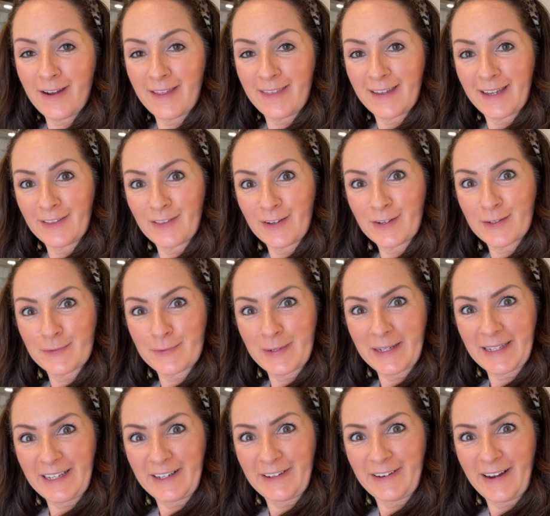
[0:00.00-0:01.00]
I think it looks
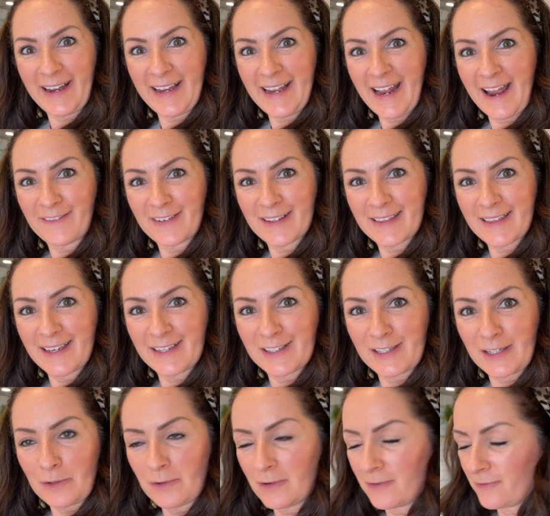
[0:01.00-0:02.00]
really great. Everything's
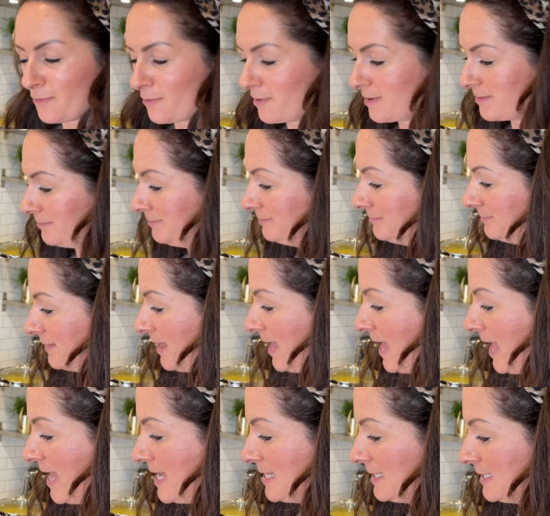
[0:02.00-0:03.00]
uniform,
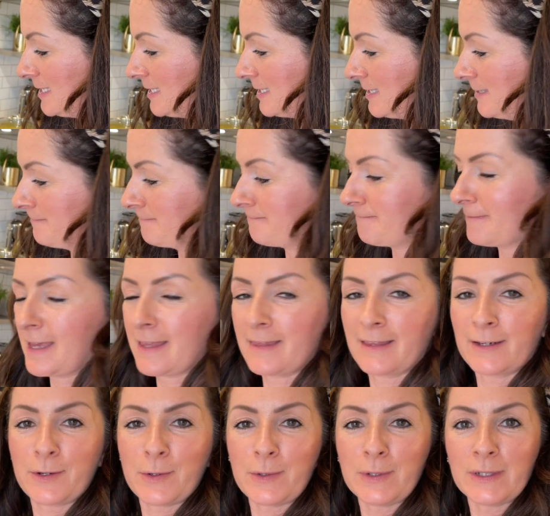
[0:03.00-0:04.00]
and
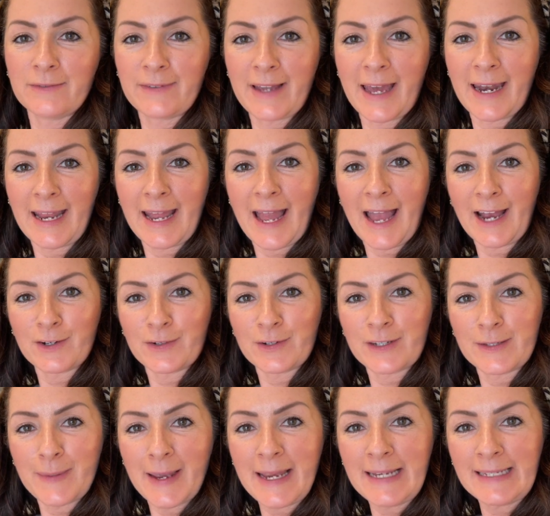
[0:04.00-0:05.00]
the goal of getting extra
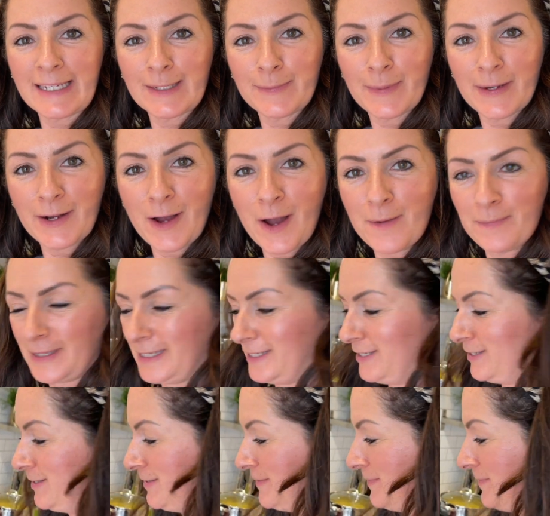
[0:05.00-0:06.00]
space has been accomplished.